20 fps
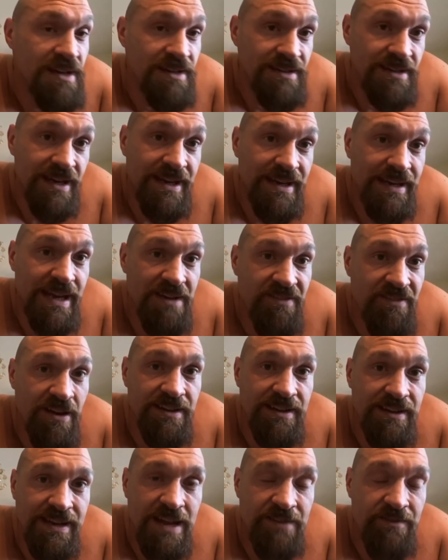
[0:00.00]
You
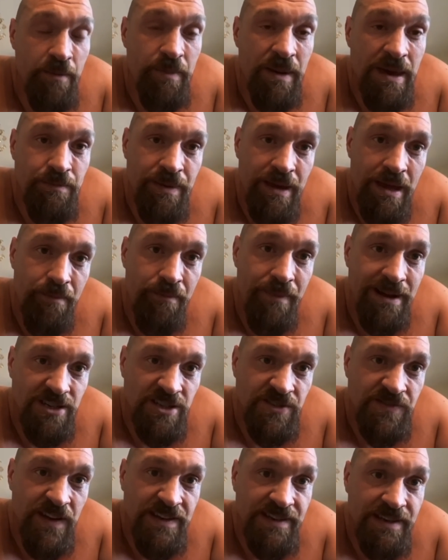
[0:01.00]
never beat being
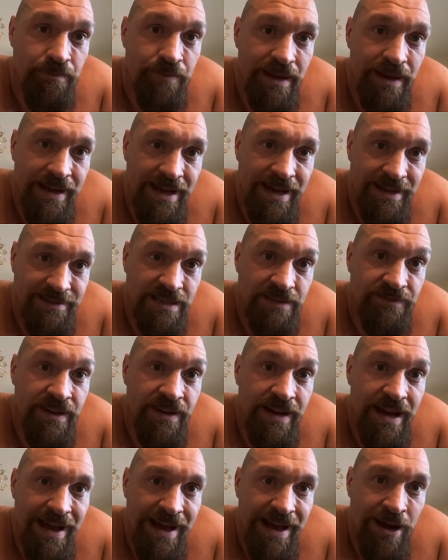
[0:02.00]
match fit and being active
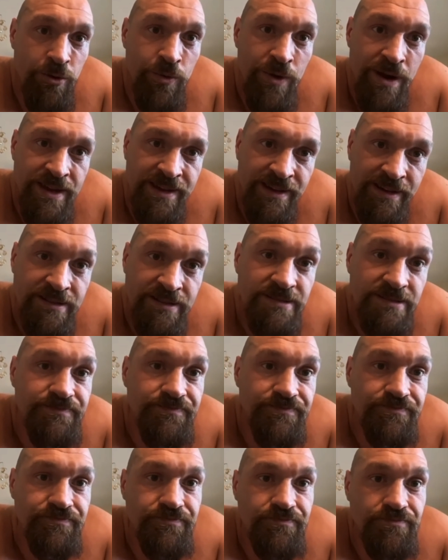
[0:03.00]
and out regular.
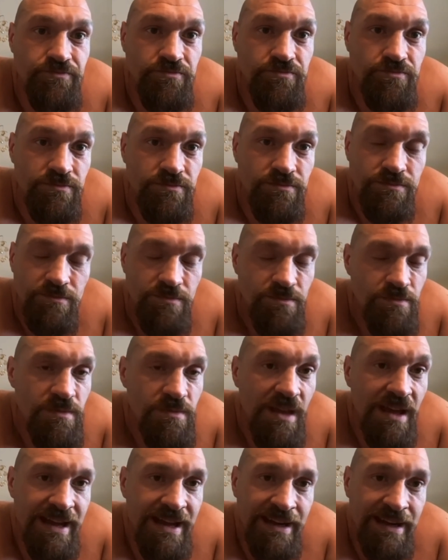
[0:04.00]

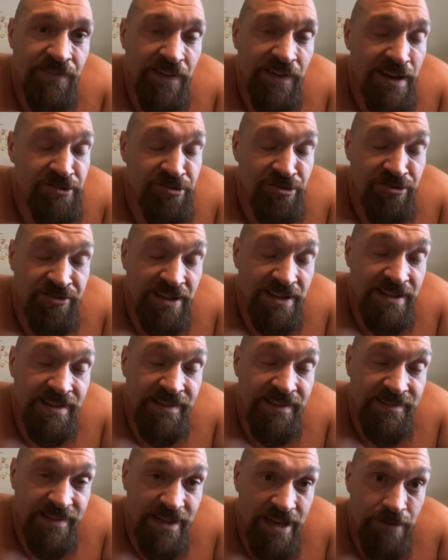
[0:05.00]
Any fighter will tell you
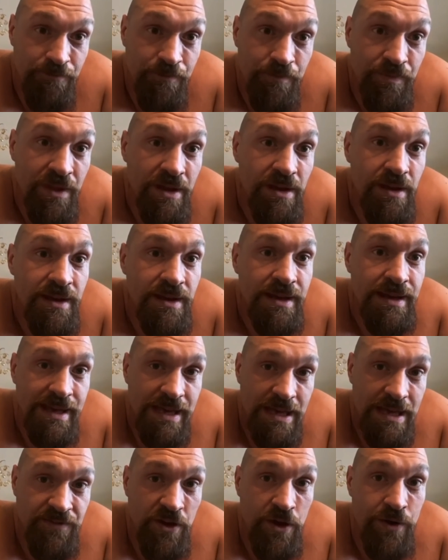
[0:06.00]
the same.
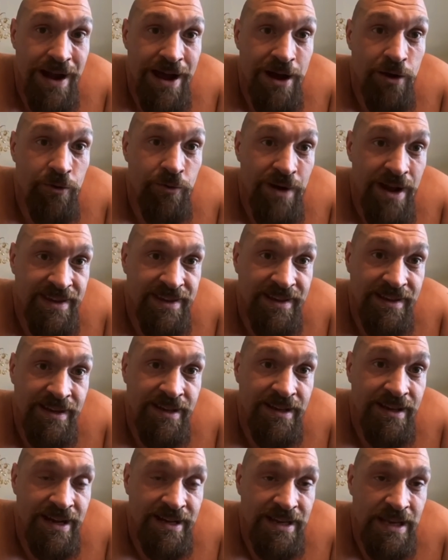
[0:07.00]
If you're out
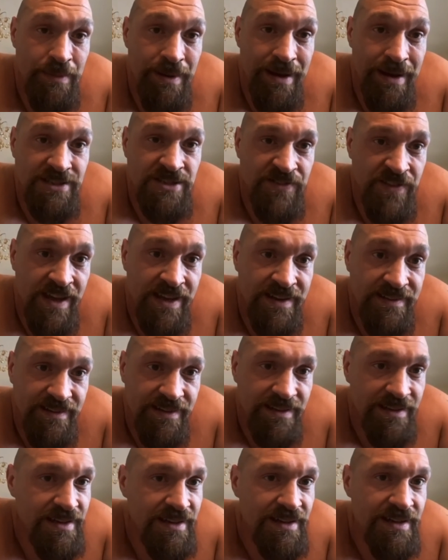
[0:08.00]
regular and you're match fit,
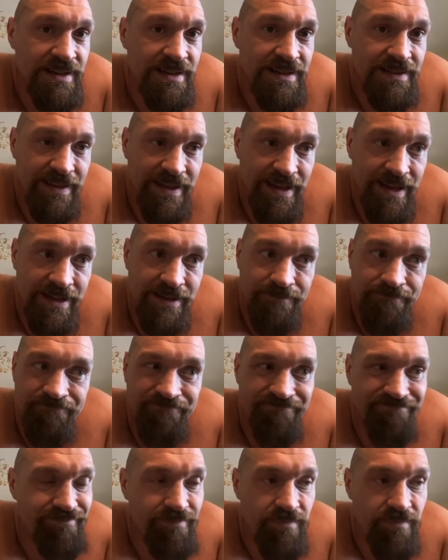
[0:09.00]
then